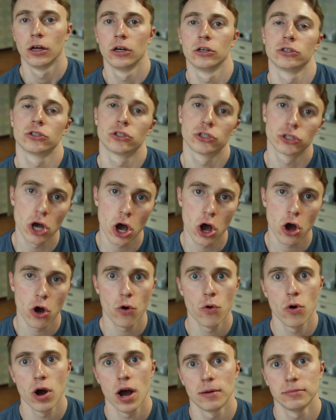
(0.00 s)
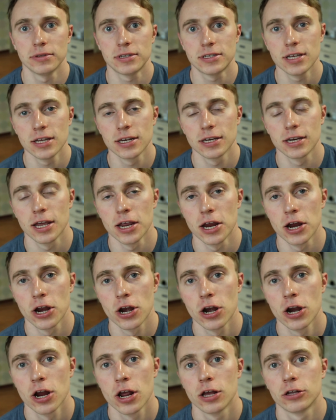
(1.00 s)
So I'm sitting
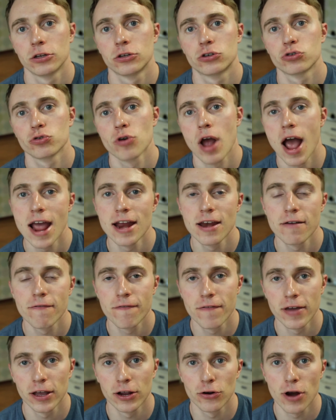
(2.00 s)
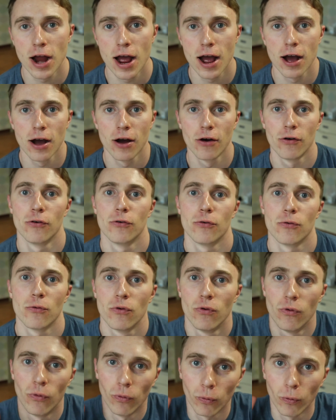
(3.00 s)
here trying to figure out
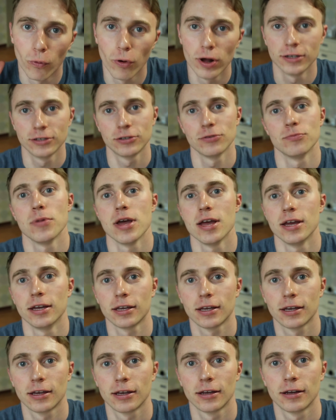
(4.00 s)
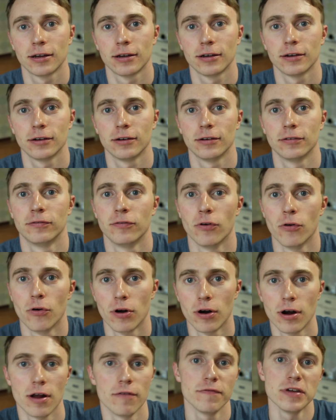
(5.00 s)
what to make
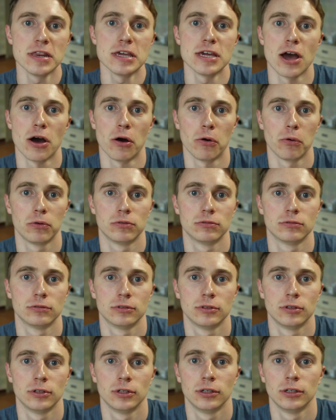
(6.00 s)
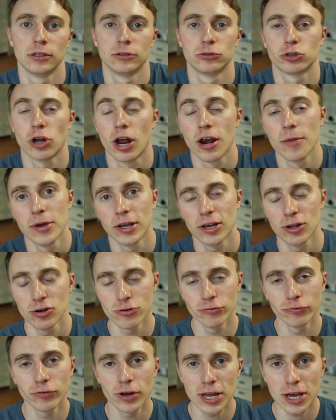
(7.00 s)
for a video. Trying to make a
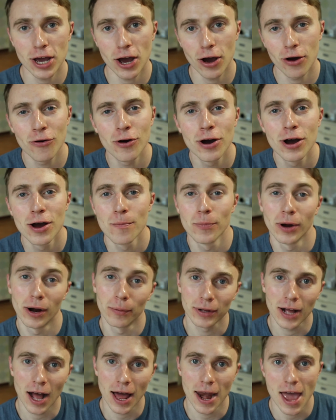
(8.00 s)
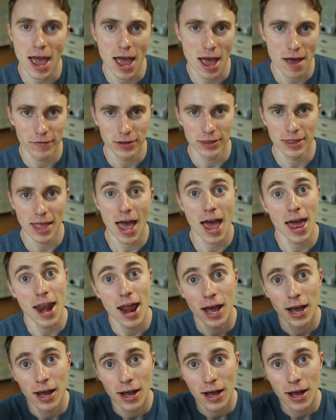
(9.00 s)
new video, but I'm kind of having that